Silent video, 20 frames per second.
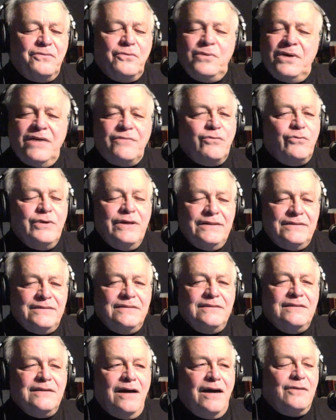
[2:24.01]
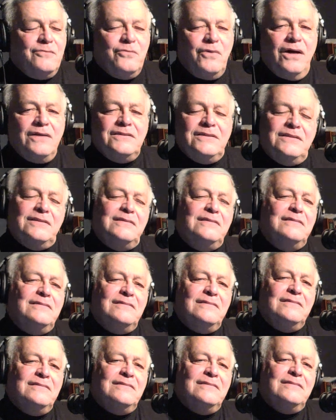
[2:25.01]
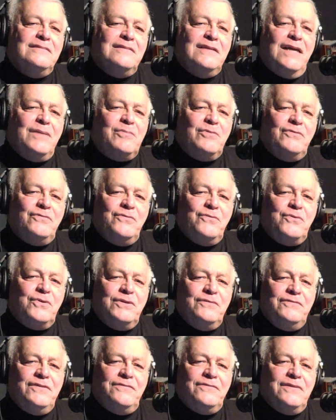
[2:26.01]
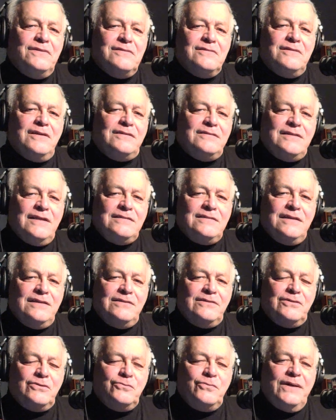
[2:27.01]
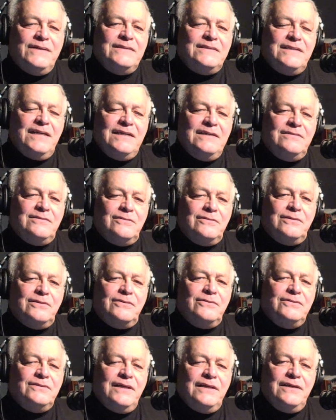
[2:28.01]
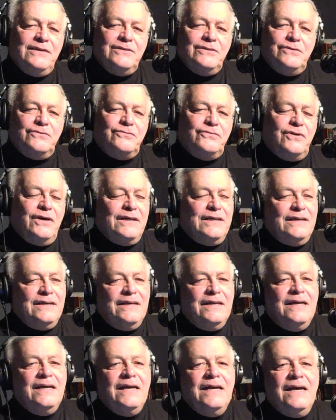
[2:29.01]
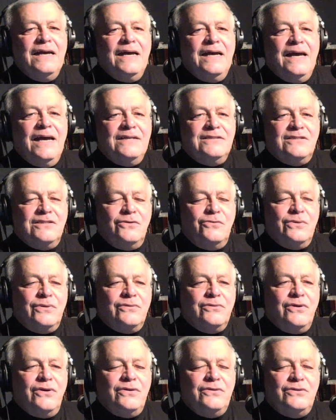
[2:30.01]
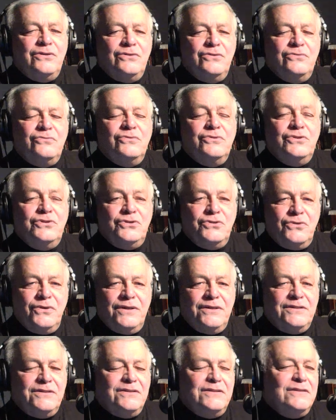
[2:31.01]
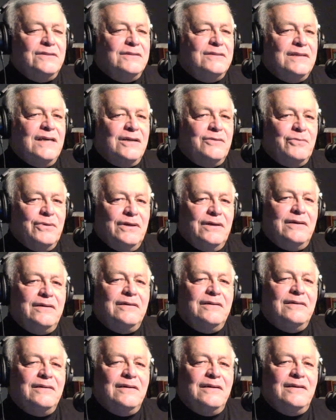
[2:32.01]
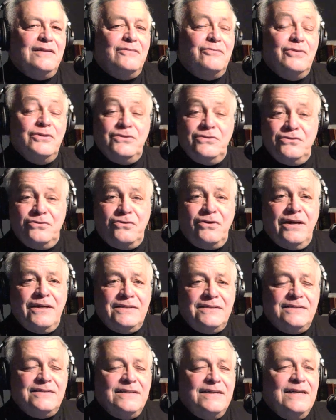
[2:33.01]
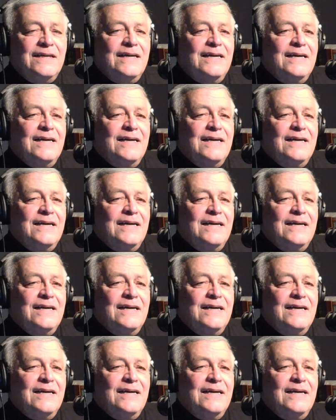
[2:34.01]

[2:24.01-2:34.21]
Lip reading: for whatever reason, God wants it April 4th, 5th, and 6th. That's Easter Wednesday, Easter Thursday, Easter Friday. And so we're going to rejoice that week in the risen Christ